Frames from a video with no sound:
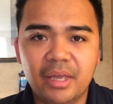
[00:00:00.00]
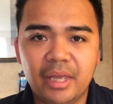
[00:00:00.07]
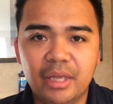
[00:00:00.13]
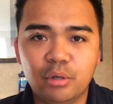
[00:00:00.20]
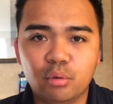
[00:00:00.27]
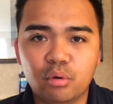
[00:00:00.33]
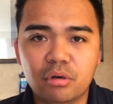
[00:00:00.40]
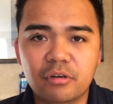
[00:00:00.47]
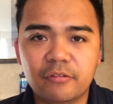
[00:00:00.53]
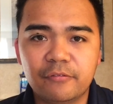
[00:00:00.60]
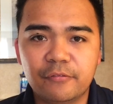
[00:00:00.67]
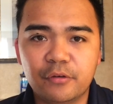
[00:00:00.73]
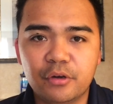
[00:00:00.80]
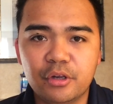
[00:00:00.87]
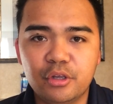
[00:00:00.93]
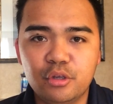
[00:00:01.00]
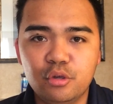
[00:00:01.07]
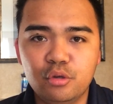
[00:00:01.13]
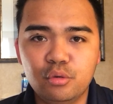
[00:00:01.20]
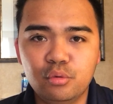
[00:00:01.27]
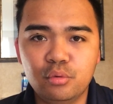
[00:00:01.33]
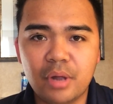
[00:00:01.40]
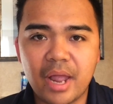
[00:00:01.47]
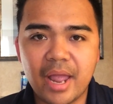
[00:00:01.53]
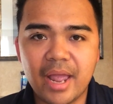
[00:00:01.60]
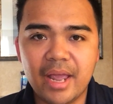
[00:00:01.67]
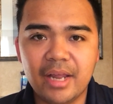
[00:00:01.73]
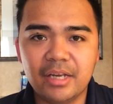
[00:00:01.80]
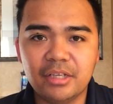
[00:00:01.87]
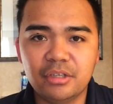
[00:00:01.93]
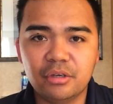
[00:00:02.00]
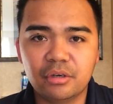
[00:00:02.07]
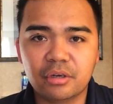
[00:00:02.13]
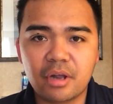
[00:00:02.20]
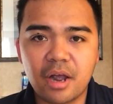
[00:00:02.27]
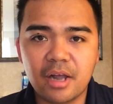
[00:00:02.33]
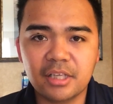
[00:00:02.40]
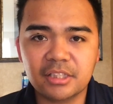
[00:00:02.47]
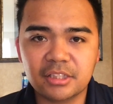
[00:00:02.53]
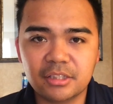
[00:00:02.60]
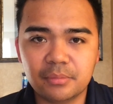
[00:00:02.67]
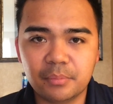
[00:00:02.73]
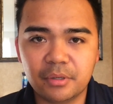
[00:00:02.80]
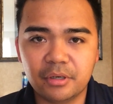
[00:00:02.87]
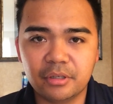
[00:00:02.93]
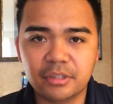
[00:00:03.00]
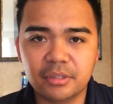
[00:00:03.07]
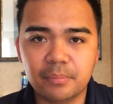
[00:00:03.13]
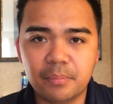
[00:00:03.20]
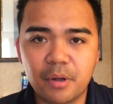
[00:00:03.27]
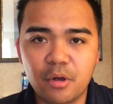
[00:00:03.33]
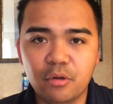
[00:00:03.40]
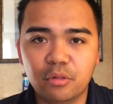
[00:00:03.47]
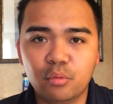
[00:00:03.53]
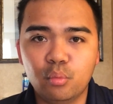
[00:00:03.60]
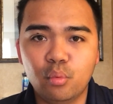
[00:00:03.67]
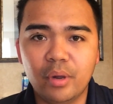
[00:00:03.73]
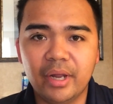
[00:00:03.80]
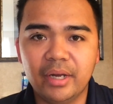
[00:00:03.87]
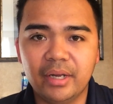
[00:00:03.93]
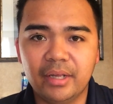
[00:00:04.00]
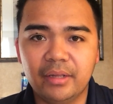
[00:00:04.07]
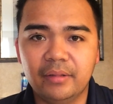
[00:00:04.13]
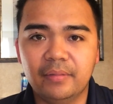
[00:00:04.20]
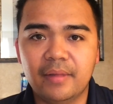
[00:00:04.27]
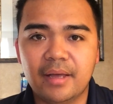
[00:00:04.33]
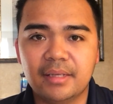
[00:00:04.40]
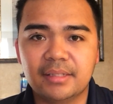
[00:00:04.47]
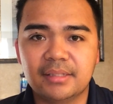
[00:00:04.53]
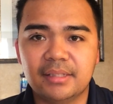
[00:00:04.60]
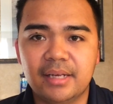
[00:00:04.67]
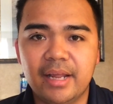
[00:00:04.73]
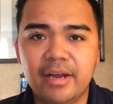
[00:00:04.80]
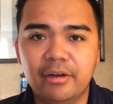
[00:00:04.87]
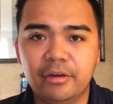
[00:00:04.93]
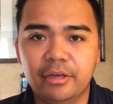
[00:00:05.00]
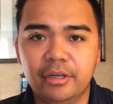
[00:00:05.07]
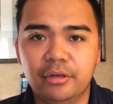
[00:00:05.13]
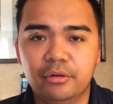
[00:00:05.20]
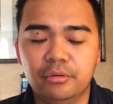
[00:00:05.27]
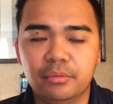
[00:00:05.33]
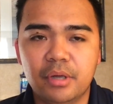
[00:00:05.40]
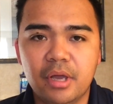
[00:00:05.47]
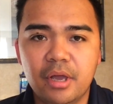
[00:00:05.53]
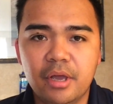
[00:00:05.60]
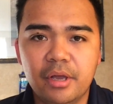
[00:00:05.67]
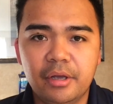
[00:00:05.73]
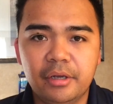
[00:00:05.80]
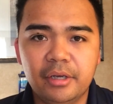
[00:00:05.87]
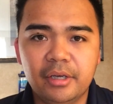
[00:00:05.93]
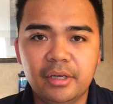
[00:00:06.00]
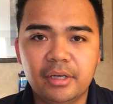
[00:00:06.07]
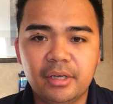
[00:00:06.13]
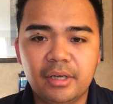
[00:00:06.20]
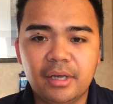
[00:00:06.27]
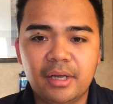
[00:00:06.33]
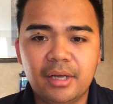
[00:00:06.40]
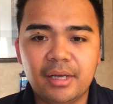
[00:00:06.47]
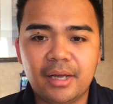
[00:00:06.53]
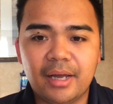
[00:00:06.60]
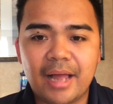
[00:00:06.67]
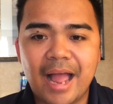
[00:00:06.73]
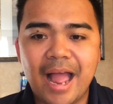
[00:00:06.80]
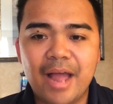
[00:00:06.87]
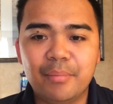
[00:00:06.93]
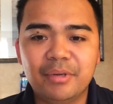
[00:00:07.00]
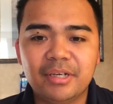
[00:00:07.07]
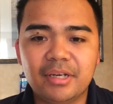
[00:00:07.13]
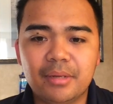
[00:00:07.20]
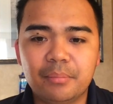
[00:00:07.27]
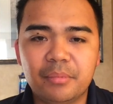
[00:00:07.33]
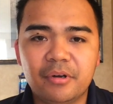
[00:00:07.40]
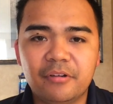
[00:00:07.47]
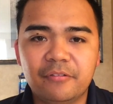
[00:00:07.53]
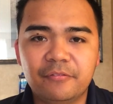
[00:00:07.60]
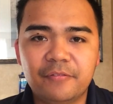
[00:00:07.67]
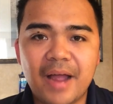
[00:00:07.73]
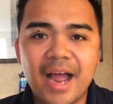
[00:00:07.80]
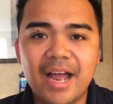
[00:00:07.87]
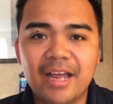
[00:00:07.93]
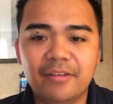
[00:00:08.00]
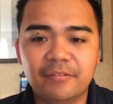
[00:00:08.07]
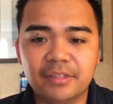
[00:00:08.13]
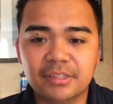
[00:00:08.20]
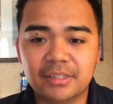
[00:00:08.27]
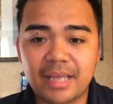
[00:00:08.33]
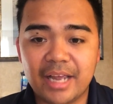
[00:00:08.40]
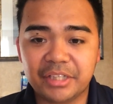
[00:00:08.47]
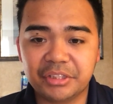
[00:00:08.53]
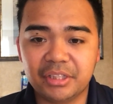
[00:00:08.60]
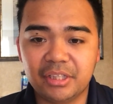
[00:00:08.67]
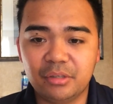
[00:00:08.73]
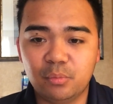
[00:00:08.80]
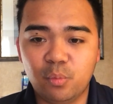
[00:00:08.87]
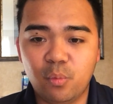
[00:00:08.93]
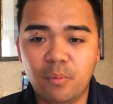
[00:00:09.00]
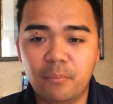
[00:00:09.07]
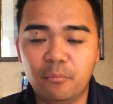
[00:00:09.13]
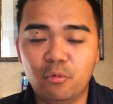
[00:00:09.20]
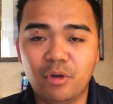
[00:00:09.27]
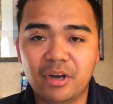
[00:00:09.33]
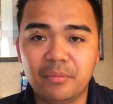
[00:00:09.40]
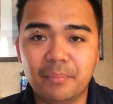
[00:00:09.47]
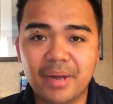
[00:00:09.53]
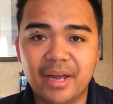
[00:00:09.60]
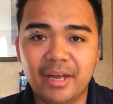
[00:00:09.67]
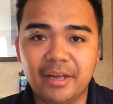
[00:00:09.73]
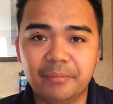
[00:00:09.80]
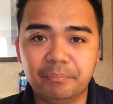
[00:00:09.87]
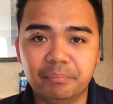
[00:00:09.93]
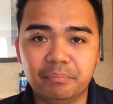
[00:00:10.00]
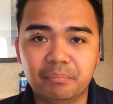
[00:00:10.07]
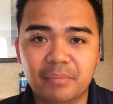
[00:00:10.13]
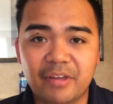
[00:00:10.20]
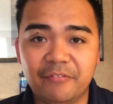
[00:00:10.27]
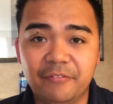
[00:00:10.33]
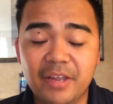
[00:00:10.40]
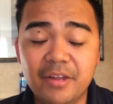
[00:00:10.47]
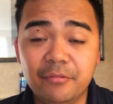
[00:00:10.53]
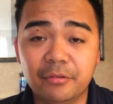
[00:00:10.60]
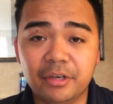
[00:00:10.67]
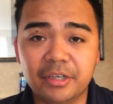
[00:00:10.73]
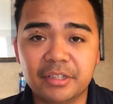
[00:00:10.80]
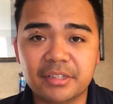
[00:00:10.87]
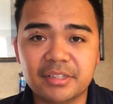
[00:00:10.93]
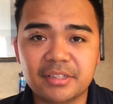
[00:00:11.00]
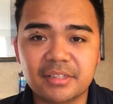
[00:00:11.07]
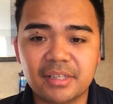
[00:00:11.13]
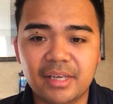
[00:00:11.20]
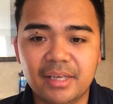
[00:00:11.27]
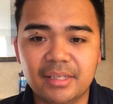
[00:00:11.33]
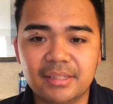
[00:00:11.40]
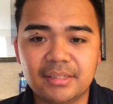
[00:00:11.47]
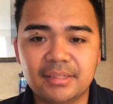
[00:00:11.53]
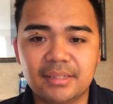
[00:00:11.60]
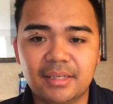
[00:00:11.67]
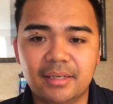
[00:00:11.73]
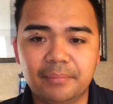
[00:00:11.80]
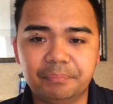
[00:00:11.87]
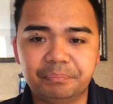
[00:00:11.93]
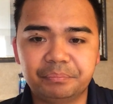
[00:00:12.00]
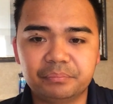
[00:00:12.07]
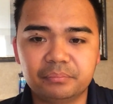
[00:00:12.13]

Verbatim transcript: in order for you and your customer to both win in that scenario. Uh, habit number five is actually one of my my favorites is to